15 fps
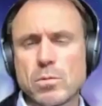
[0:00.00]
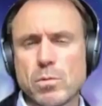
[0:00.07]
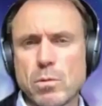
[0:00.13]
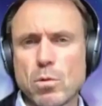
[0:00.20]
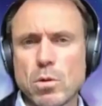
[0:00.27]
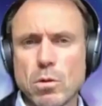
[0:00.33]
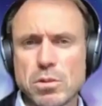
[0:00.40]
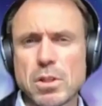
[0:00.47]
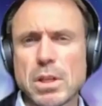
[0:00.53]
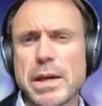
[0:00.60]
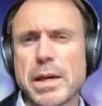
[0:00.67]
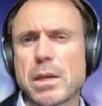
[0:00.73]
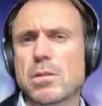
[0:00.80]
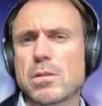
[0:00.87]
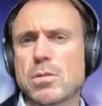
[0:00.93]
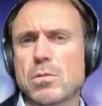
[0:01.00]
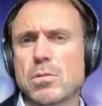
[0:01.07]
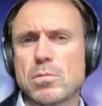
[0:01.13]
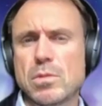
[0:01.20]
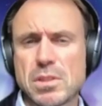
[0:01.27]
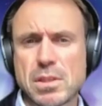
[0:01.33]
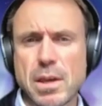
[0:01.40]
we would also like
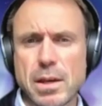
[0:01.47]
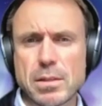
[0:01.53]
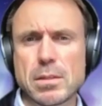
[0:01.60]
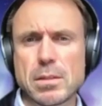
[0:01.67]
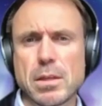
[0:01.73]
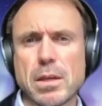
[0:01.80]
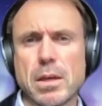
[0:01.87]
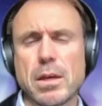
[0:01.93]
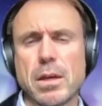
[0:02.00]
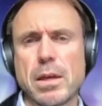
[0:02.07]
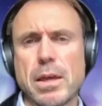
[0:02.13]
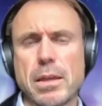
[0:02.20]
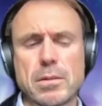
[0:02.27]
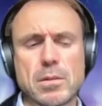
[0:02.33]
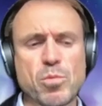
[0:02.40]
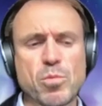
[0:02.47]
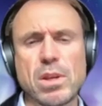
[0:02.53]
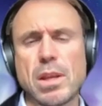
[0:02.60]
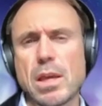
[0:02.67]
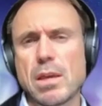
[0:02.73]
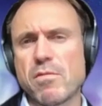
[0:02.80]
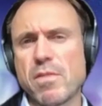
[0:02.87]
to discuss at the
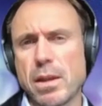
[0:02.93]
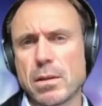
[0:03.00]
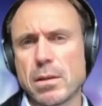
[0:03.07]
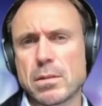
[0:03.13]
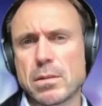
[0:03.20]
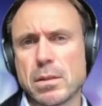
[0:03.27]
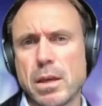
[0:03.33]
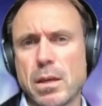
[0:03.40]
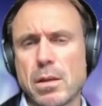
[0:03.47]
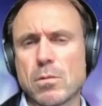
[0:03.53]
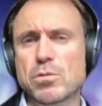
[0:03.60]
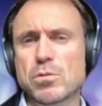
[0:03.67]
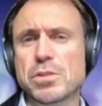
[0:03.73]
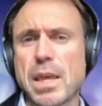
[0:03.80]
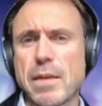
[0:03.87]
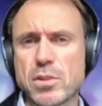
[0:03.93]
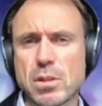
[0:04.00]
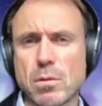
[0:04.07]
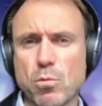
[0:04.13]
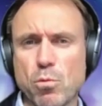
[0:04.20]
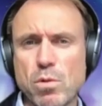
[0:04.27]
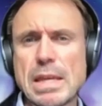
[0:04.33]
pre-day event, also give
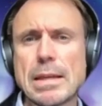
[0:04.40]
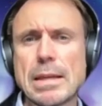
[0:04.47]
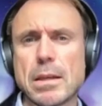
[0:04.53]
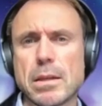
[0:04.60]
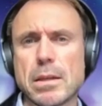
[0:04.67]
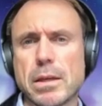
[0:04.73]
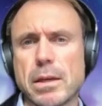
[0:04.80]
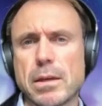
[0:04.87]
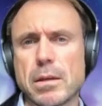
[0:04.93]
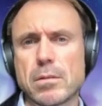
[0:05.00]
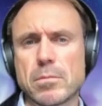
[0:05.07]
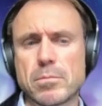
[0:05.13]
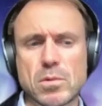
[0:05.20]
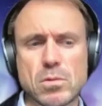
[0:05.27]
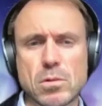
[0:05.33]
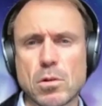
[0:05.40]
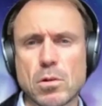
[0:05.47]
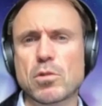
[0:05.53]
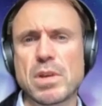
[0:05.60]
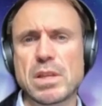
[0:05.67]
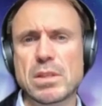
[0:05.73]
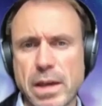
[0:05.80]
some real
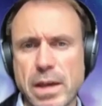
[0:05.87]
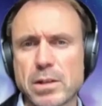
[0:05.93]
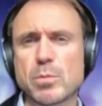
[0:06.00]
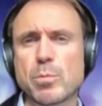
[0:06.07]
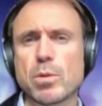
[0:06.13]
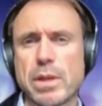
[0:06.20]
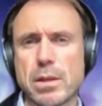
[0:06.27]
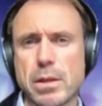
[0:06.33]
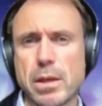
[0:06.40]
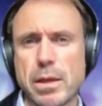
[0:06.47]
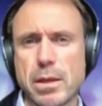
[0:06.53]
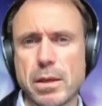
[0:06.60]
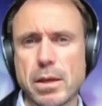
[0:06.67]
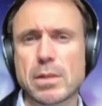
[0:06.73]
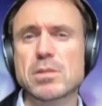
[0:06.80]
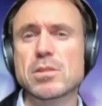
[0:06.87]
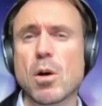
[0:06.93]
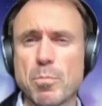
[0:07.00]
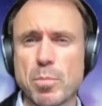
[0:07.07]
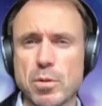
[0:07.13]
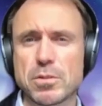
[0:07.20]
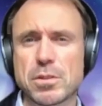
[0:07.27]
concrete, tangible
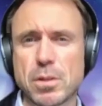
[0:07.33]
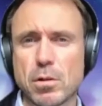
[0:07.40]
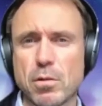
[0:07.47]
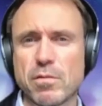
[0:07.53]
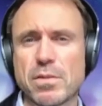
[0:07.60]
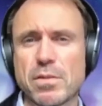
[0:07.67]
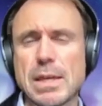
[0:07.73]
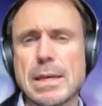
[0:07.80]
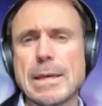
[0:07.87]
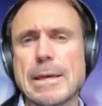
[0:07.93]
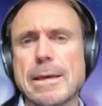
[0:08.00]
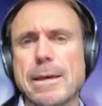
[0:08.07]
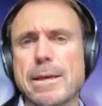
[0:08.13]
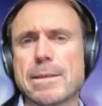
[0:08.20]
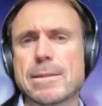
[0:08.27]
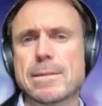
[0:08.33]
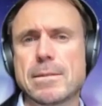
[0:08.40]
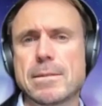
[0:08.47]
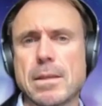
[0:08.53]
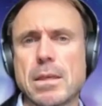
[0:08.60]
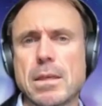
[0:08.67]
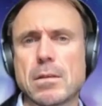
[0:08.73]
examples of is
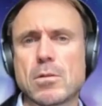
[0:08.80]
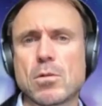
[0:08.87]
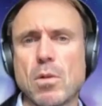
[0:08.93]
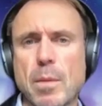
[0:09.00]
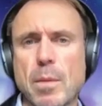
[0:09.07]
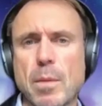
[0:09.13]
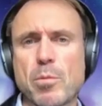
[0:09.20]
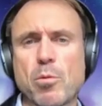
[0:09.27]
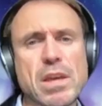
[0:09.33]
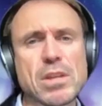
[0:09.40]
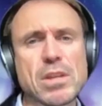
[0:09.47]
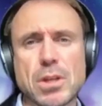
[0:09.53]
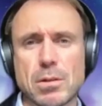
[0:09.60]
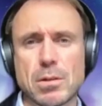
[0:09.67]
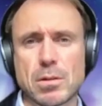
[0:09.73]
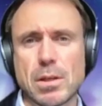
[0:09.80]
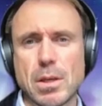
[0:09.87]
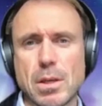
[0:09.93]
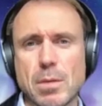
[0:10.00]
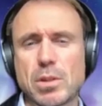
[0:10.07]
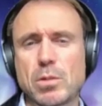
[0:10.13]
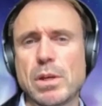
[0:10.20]
the collaboration
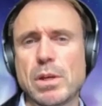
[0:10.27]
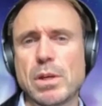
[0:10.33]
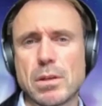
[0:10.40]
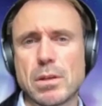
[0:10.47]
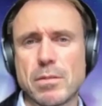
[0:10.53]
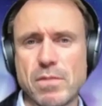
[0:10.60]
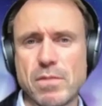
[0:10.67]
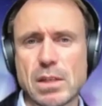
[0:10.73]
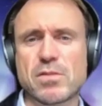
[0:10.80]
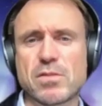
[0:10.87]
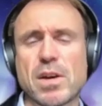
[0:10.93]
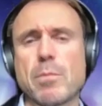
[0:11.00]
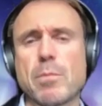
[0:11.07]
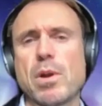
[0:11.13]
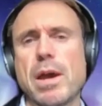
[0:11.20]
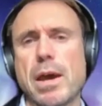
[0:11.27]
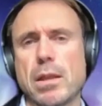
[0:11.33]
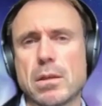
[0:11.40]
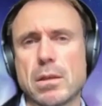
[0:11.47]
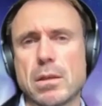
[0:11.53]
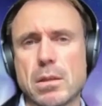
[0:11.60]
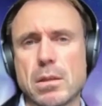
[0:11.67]
between VX Fiber
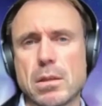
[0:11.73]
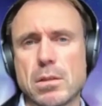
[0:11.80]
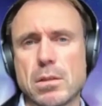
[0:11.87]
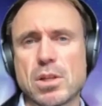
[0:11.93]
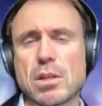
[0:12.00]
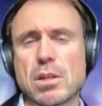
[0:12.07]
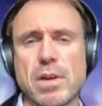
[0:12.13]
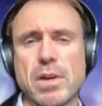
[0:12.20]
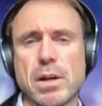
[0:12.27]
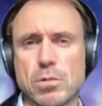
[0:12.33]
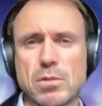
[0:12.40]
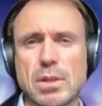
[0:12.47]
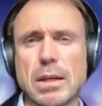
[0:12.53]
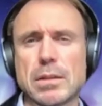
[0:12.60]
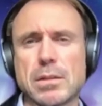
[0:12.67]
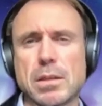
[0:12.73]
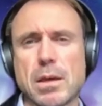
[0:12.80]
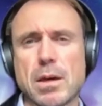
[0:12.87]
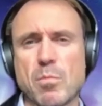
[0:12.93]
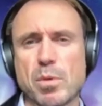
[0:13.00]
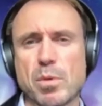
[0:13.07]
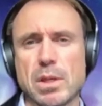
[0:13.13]
and Stadtwerke or utility
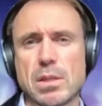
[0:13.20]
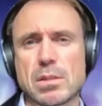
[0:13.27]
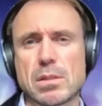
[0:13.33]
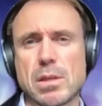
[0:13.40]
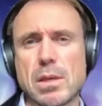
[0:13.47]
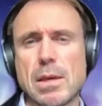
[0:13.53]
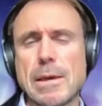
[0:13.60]
companies,